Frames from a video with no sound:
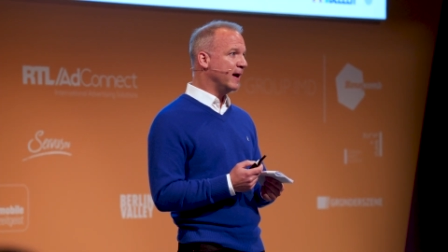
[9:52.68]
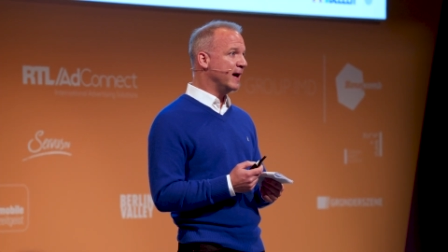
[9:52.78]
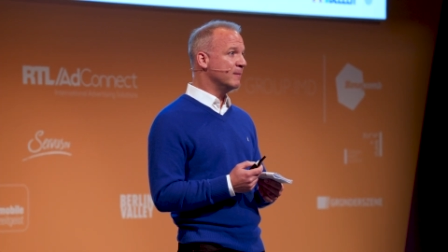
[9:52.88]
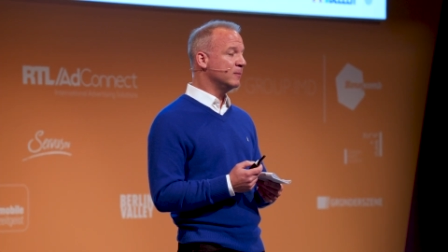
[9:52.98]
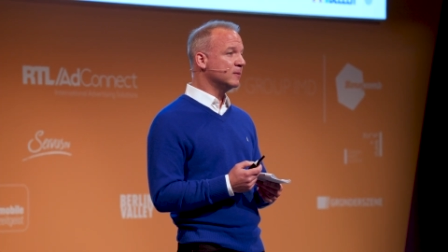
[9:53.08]

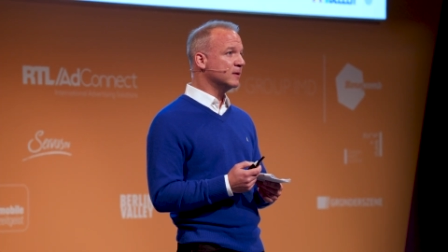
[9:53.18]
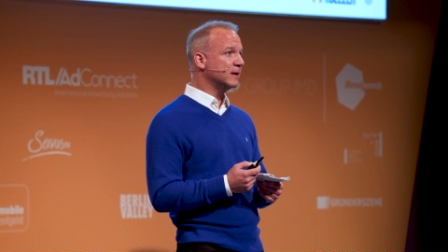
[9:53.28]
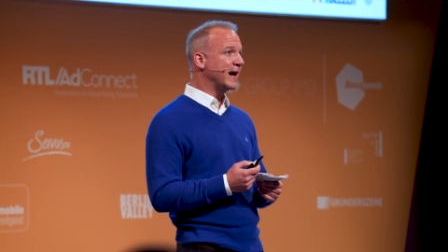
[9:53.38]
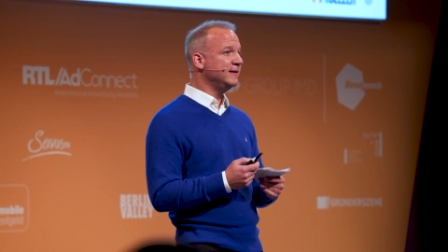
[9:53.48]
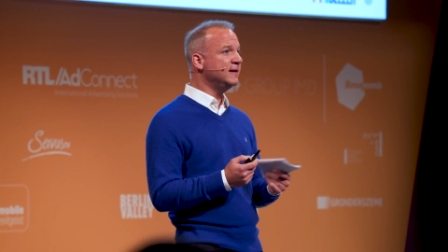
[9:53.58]
um,
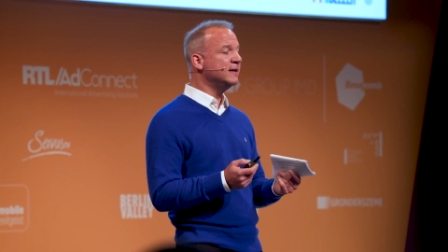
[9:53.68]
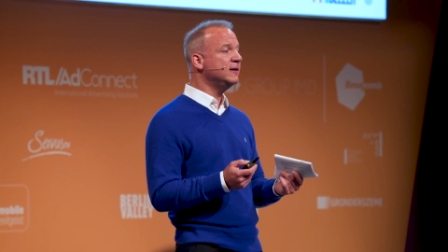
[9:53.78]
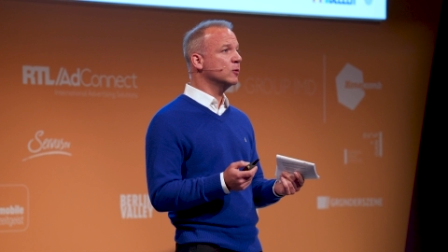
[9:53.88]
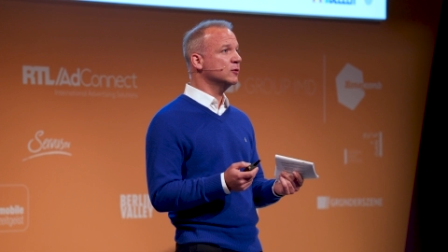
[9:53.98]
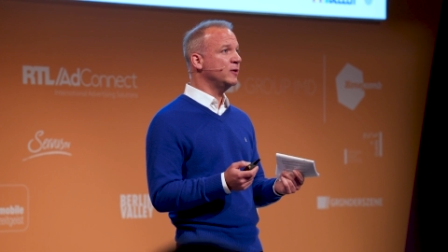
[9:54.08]
ideally
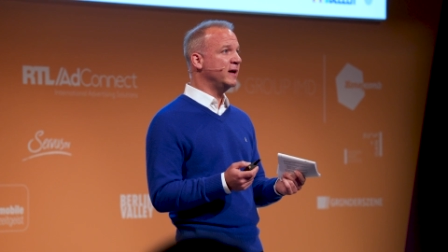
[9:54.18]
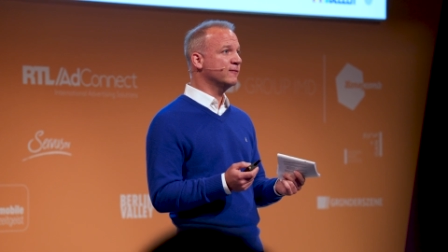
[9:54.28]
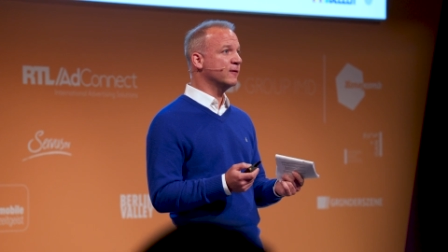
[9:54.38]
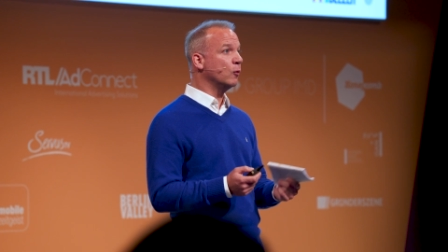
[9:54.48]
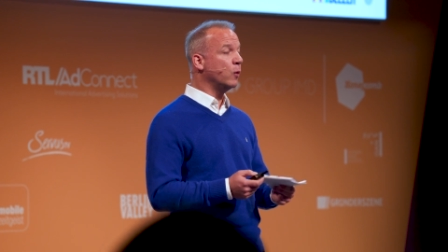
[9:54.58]
you want to
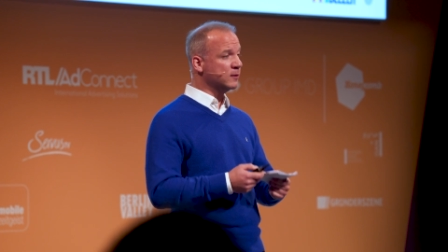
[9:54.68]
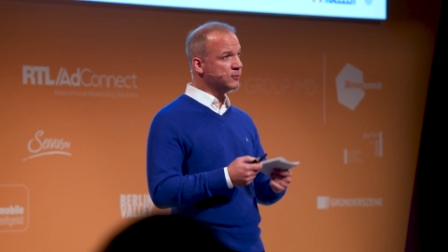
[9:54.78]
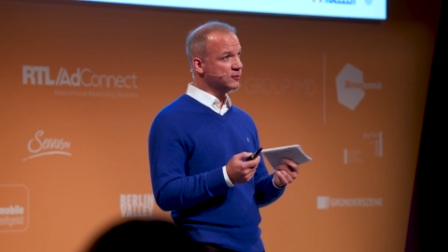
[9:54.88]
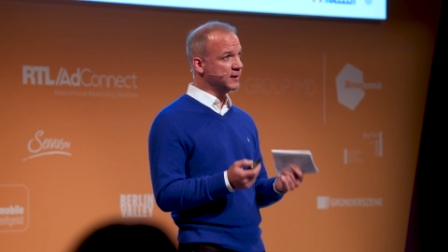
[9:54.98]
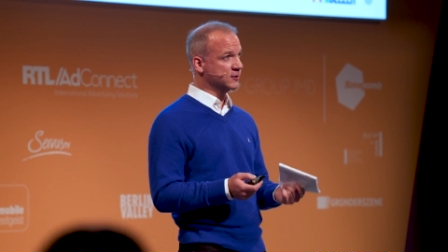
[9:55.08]
have one
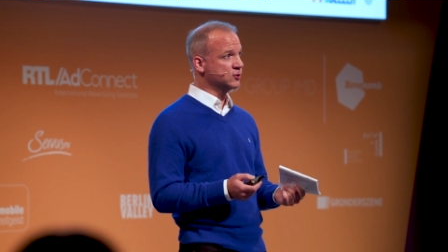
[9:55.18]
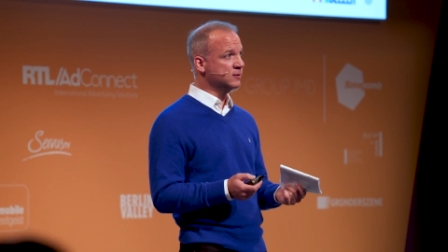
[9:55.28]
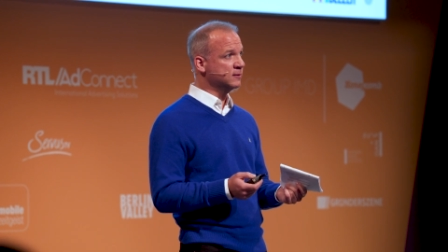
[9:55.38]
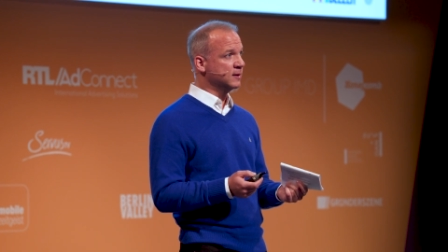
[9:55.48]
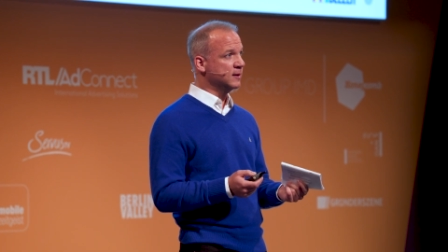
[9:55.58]

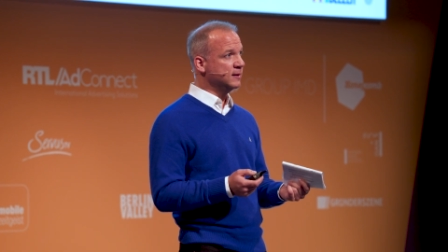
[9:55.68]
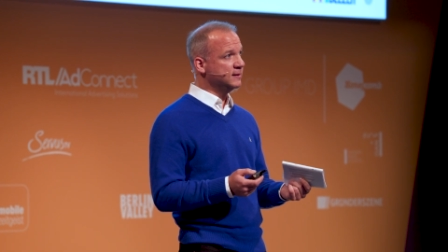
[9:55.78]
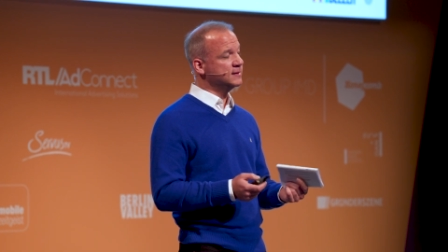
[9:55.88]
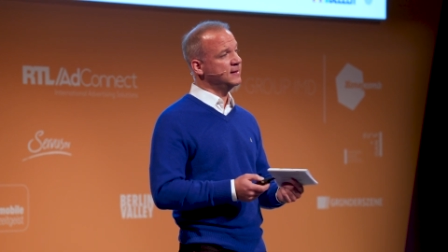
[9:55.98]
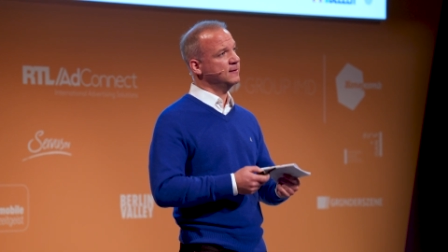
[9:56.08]
production
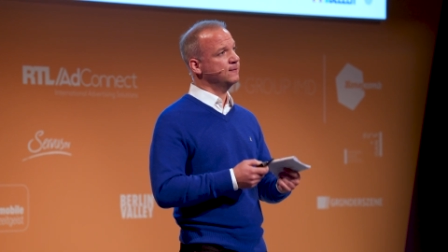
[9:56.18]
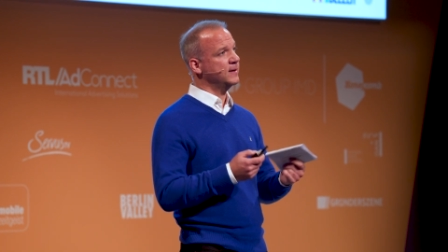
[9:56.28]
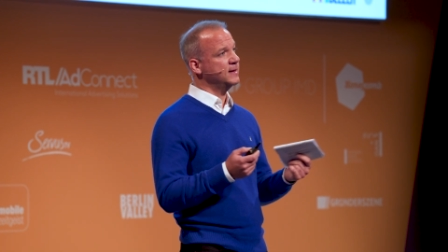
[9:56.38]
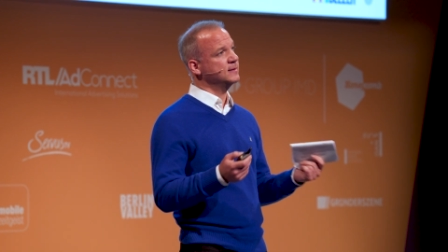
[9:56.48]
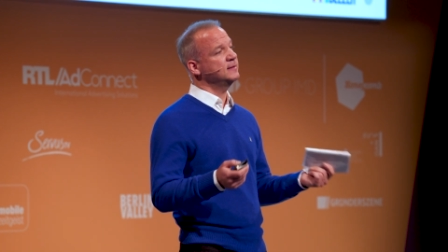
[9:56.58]
that
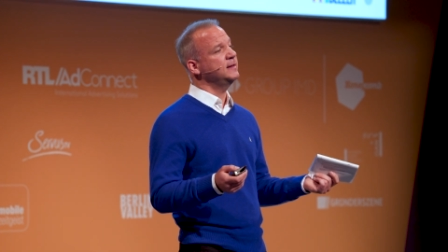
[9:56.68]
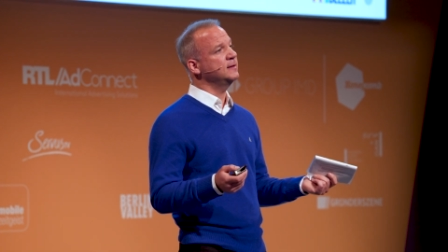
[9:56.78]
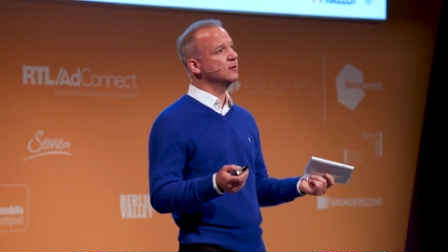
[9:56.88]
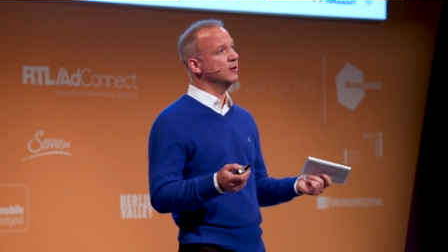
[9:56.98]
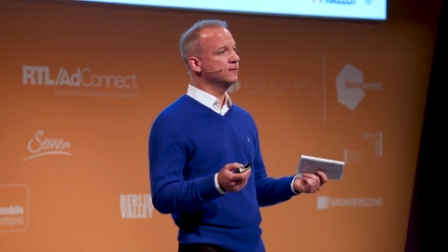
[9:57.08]
satisfies the
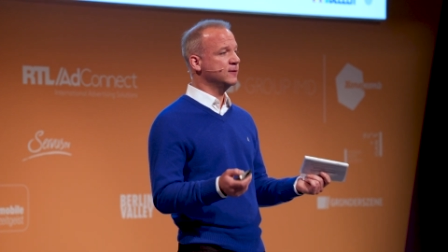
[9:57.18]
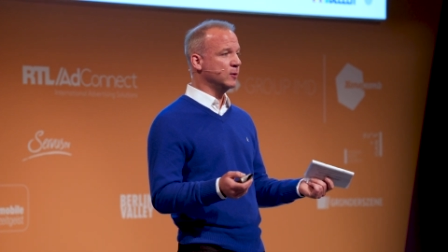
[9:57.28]
need of the